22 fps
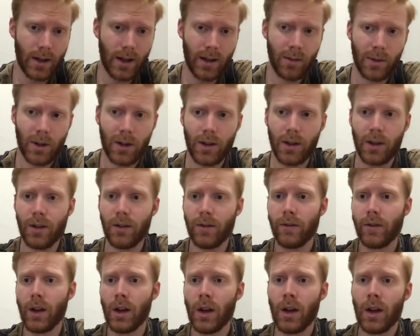time to
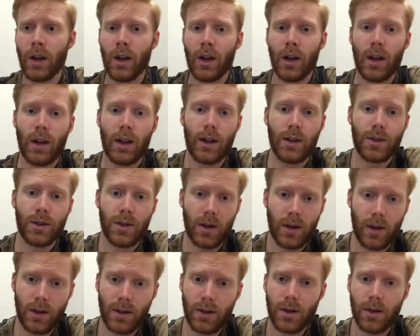live. It
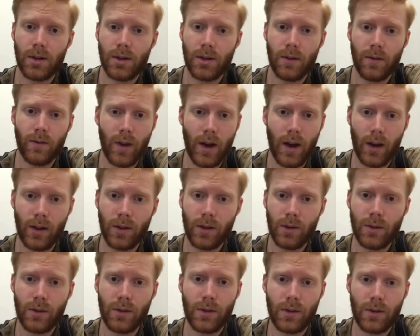changes your
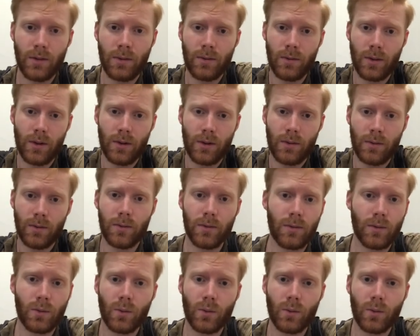values and